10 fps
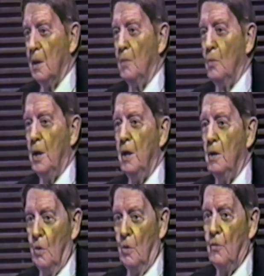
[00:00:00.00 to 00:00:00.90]
And we
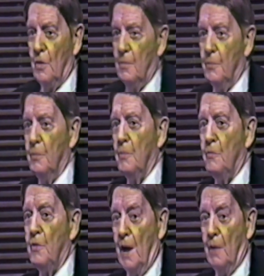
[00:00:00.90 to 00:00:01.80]
knew from
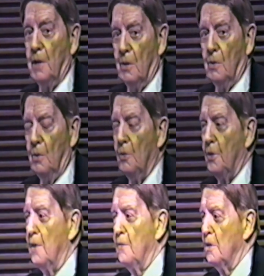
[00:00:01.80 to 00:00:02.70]
following the whole
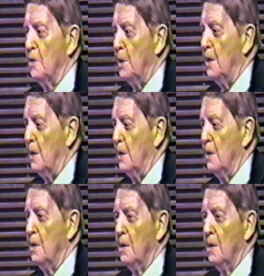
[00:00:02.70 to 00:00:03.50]
thing from the beginning